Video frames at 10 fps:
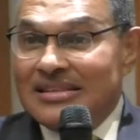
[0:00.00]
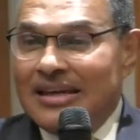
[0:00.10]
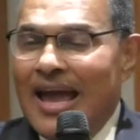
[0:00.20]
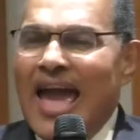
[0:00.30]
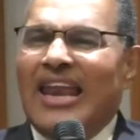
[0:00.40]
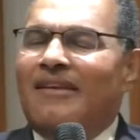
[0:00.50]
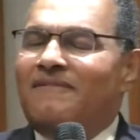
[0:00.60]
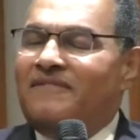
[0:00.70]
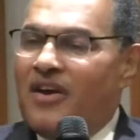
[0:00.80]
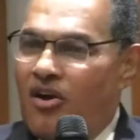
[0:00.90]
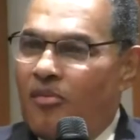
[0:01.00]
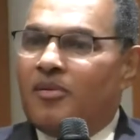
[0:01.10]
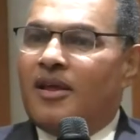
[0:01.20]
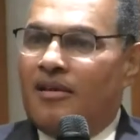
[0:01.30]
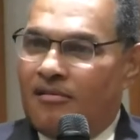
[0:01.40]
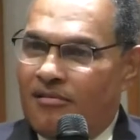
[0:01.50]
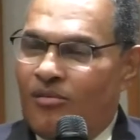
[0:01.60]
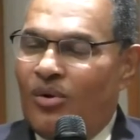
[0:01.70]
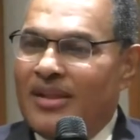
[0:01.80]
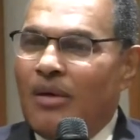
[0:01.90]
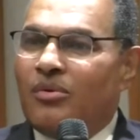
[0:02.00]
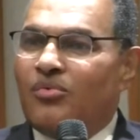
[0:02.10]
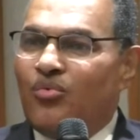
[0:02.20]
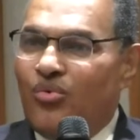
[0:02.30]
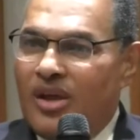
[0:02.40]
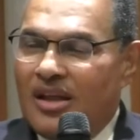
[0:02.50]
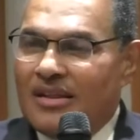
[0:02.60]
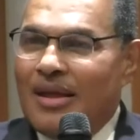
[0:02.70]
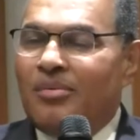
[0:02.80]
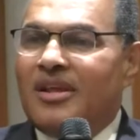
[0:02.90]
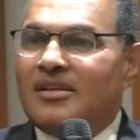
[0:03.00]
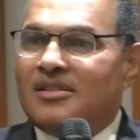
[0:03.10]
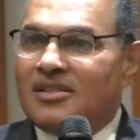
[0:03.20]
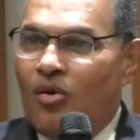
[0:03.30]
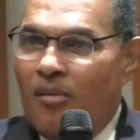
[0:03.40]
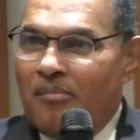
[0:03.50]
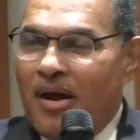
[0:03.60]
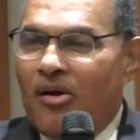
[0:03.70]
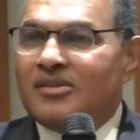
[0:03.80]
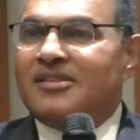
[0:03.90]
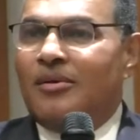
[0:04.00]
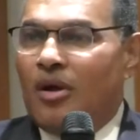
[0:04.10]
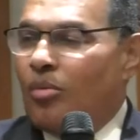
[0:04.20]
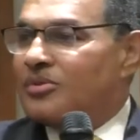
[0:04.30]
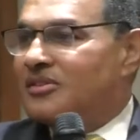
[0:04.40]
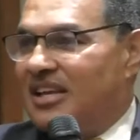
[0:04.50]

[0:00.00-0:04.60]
And invariably, when they would read it, they would get so embarrassed, they would almost get